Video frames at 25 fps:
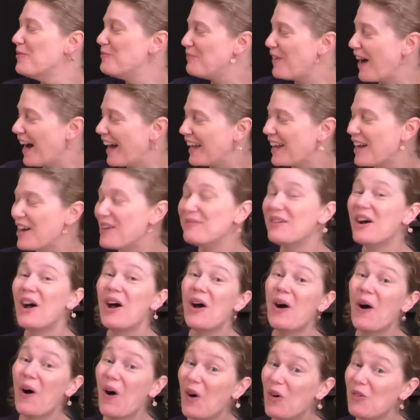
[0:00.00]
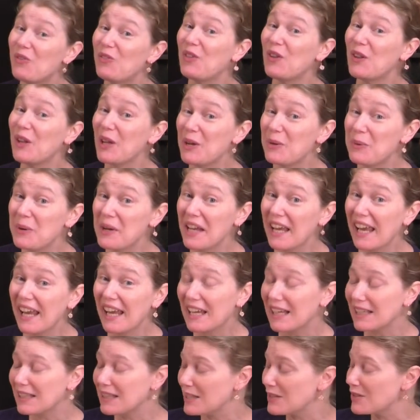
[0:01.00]
but um, hopefully we
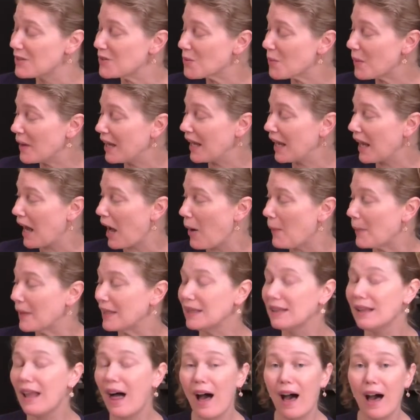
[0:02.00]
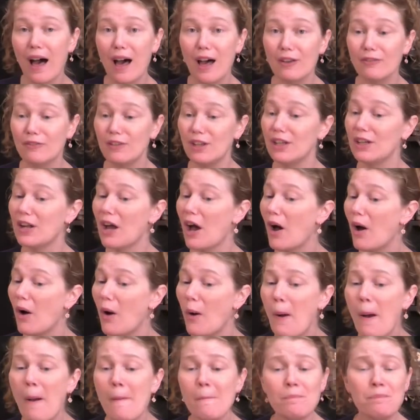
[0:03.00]
can this week. I would love, you
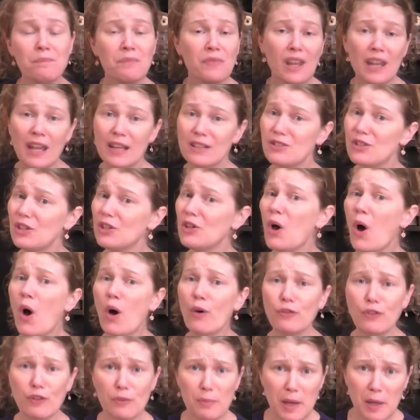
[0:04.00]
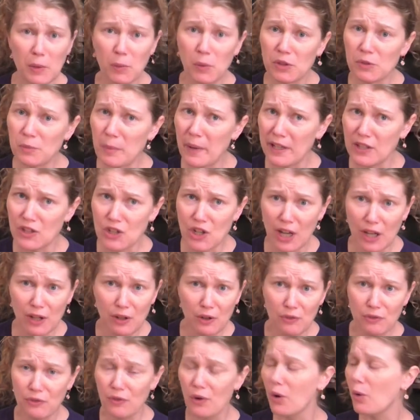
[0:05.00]
know, as you know, if you've been with my
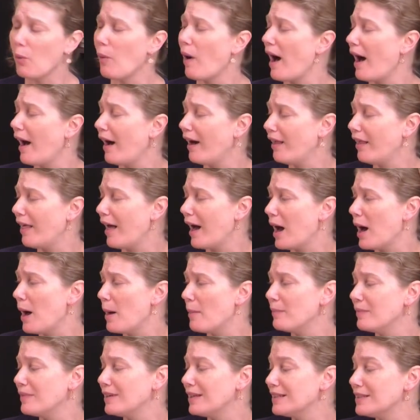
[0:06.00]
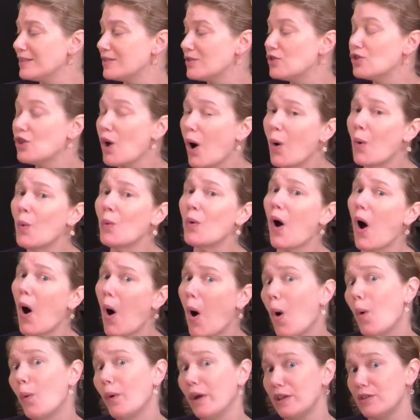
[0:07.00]
channel for a while, um, don't
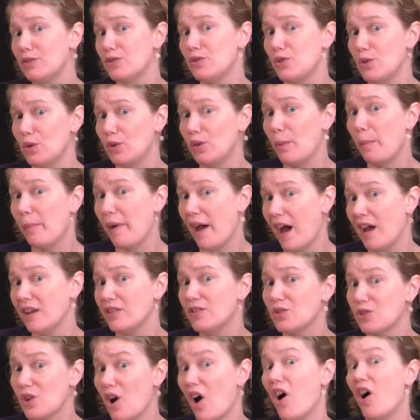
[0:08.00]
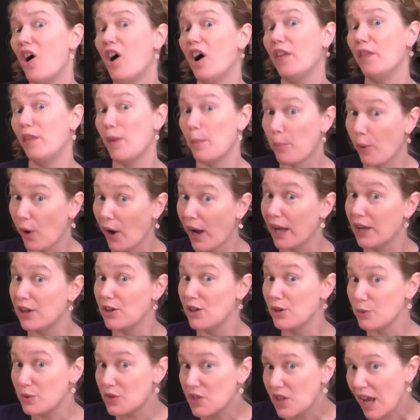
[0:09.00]
always do the best on the brand
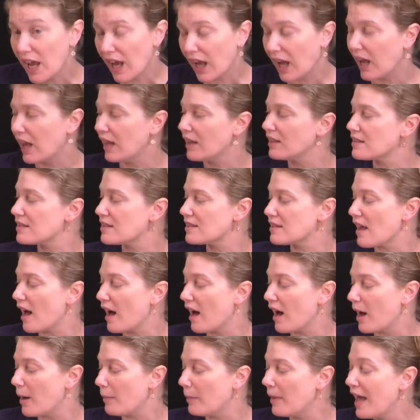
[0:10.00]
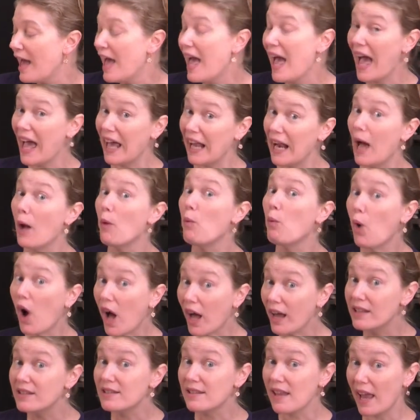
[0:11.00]
new tickets. Um, and I
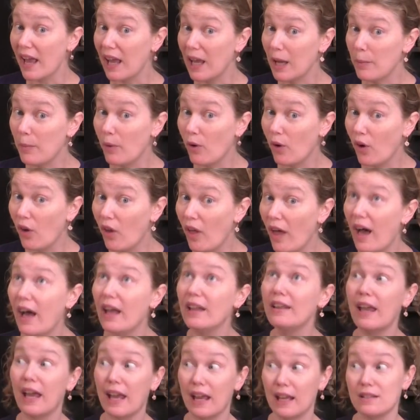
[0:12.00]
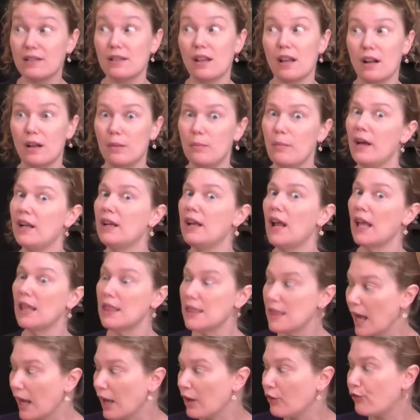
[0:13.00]
was able, uh, like I said on Monday,
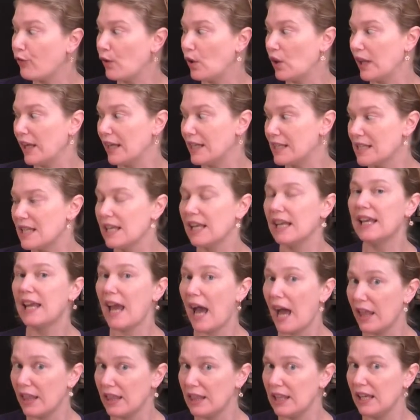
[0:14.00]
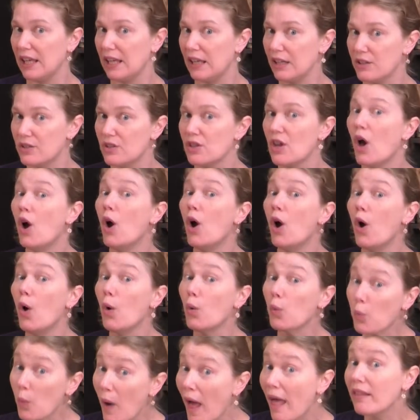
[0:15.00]
thankfully, to get these
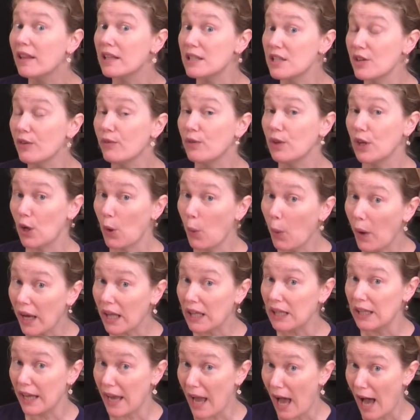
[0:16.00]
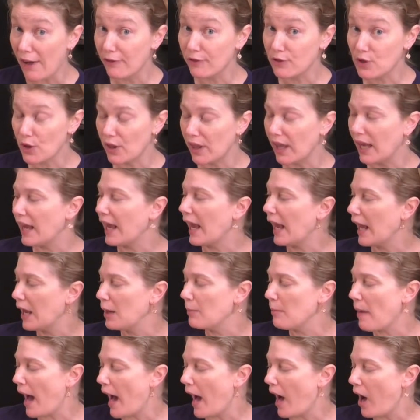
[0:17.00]
relatively quickly after they
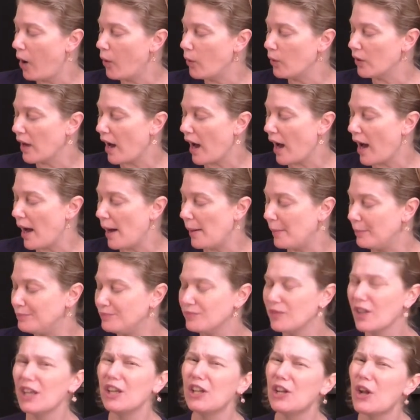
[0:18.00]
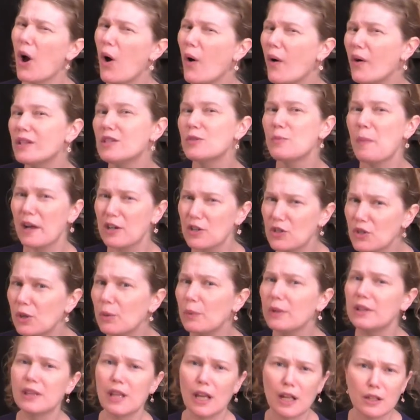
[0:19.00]
came out. Um, you know, especially
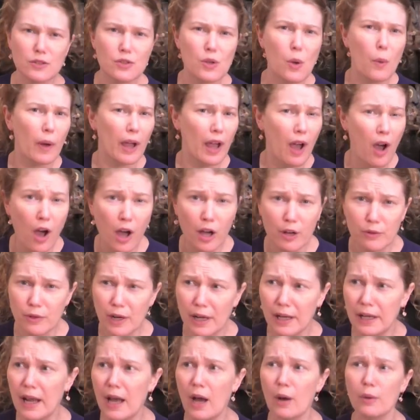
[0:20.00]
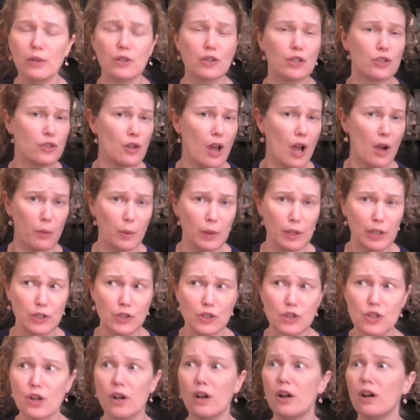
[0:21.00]
with things going on right now, you're just not really
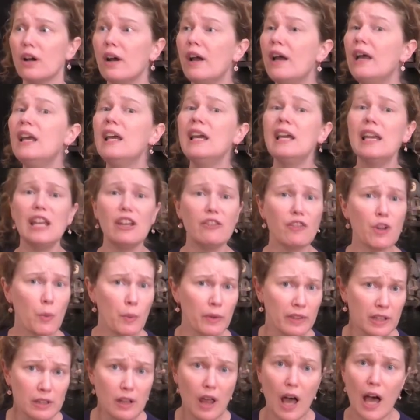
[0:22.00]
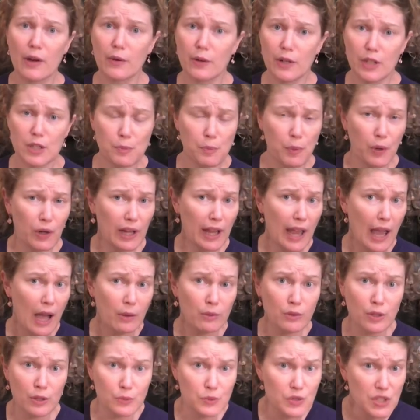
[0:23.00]
sure. Even when the lottery is putting
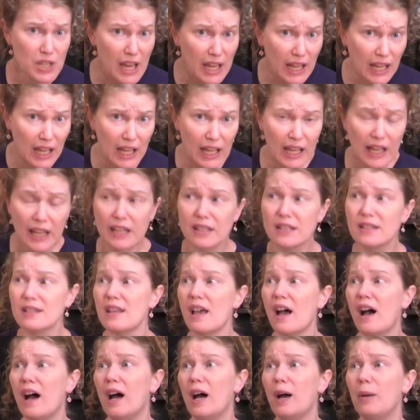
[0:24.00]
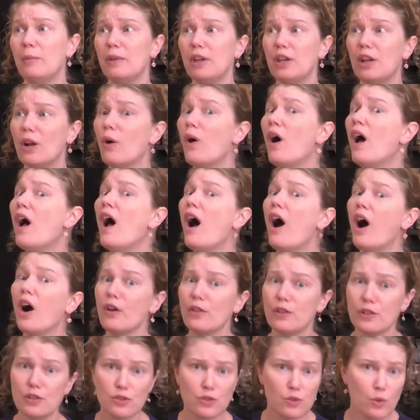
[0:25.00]
out new tickets, um, you know, are
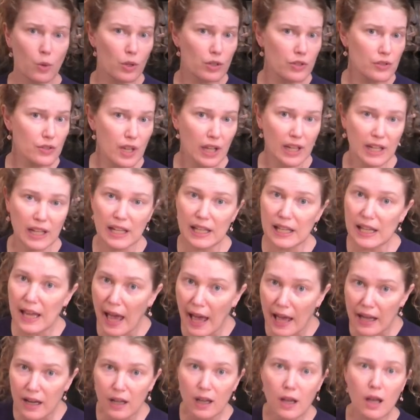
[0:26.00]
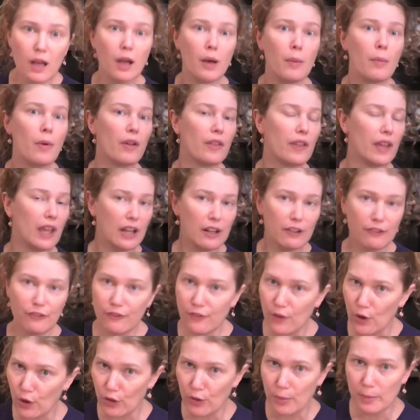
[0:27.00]
the stores going to get them? Are they going to
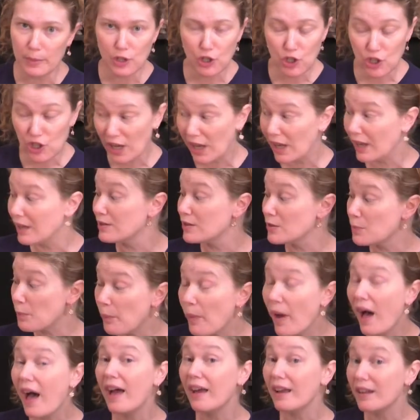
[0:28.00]
fill the machines? But